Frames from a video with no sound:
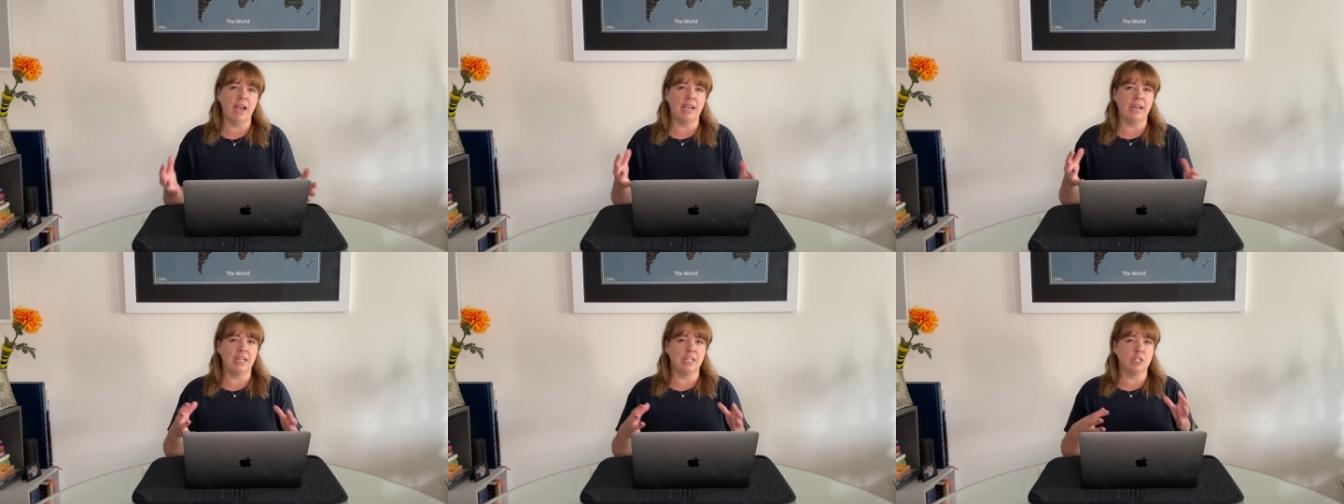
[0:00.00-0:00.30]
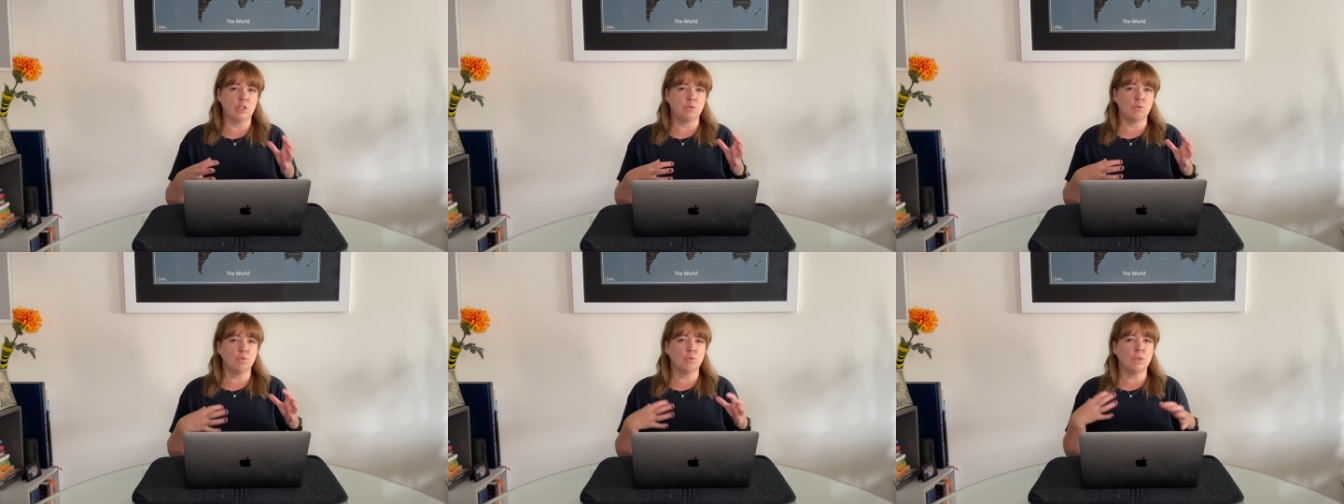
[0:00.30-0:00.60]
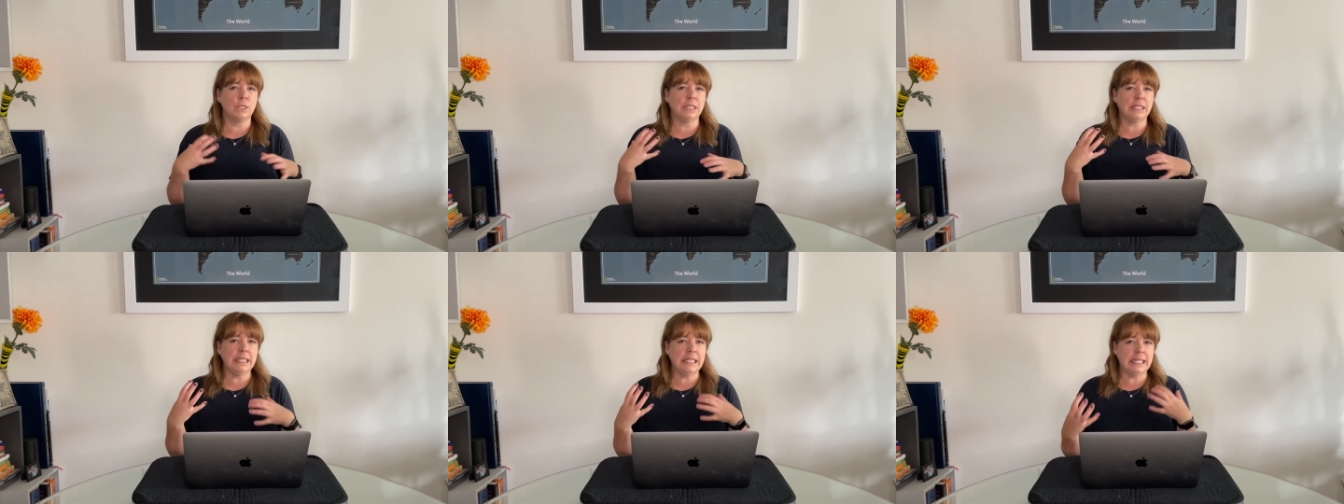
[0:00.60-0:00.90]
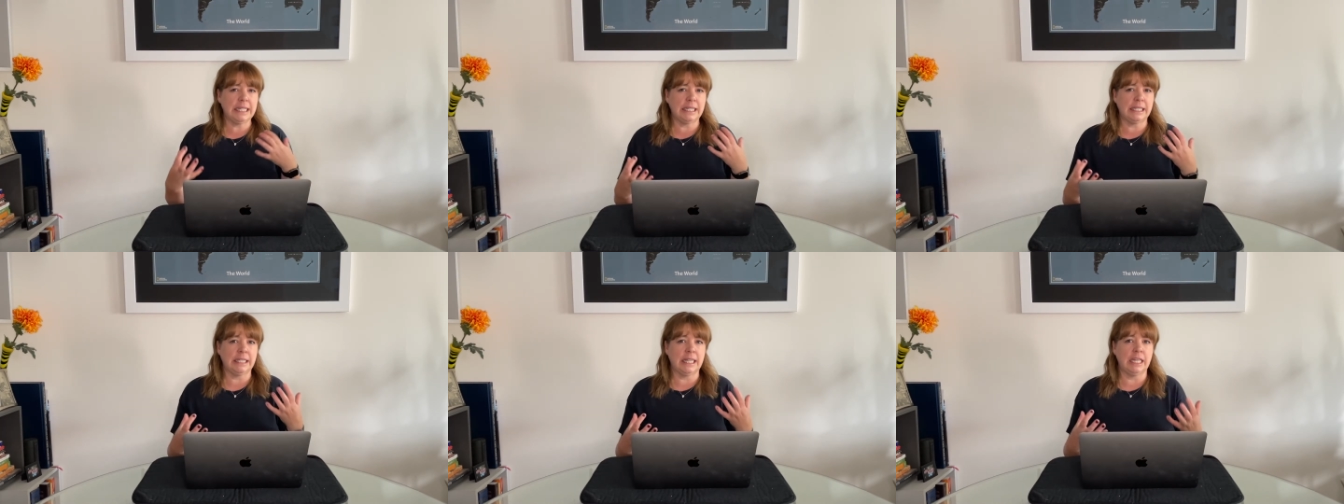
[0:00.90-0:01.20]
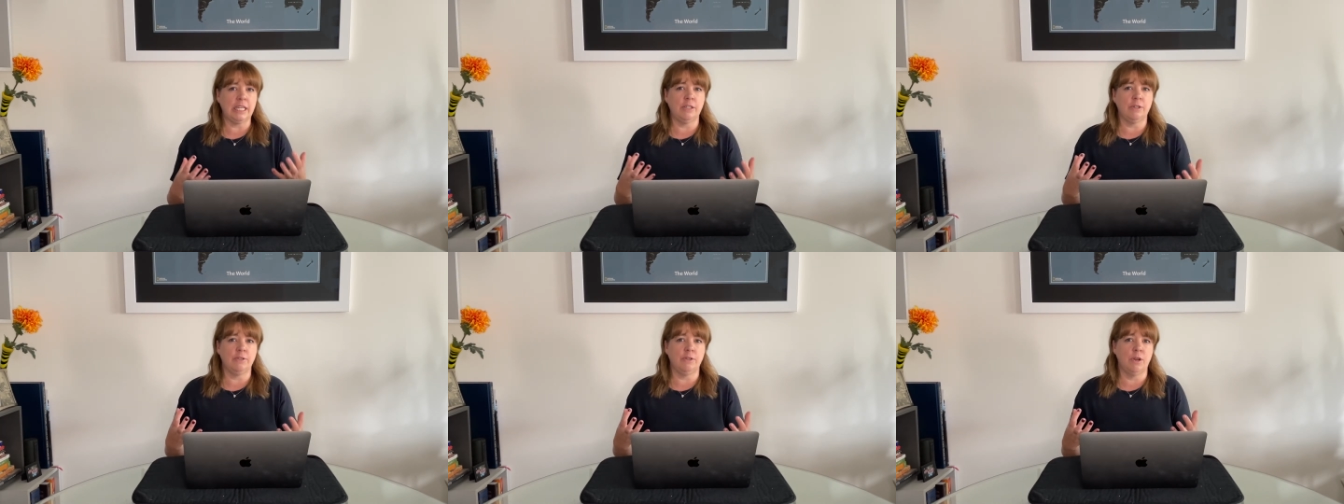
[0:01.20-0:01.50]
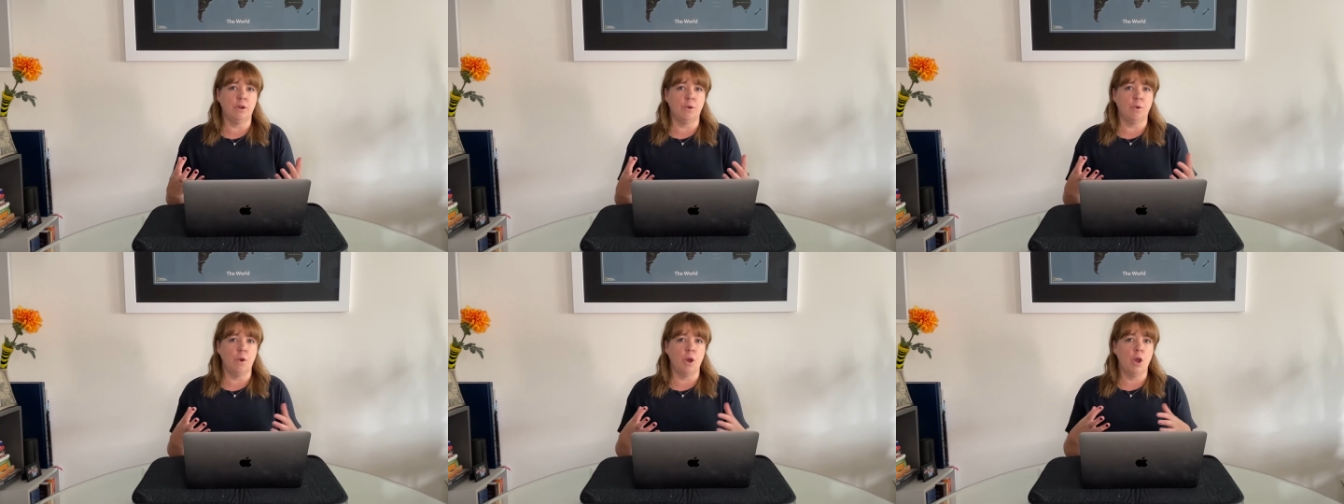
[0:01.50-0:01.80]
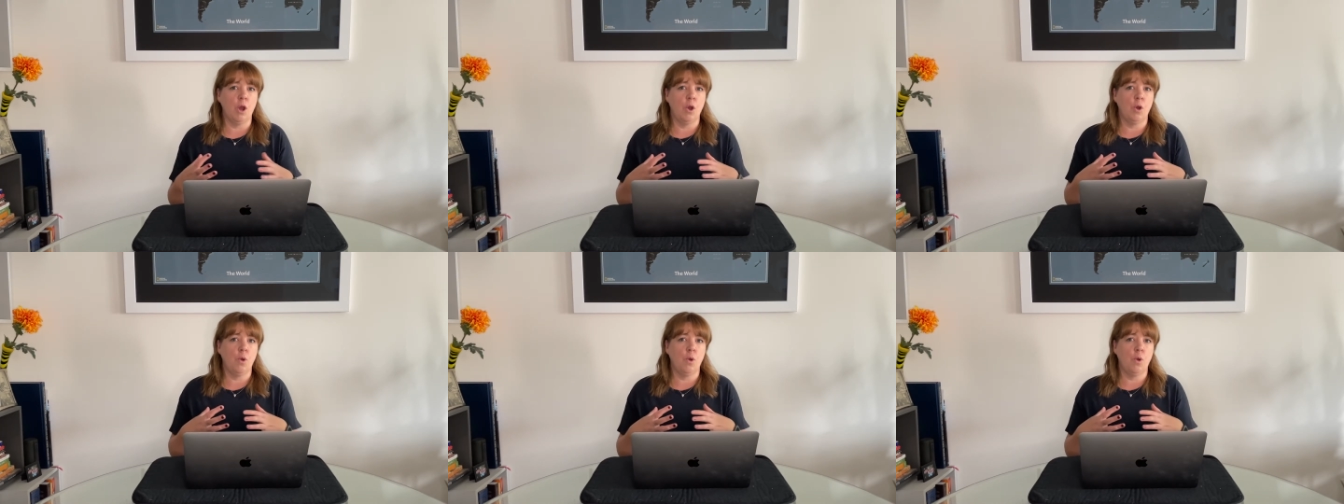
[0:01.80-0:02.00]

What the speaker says: and it's really to let you know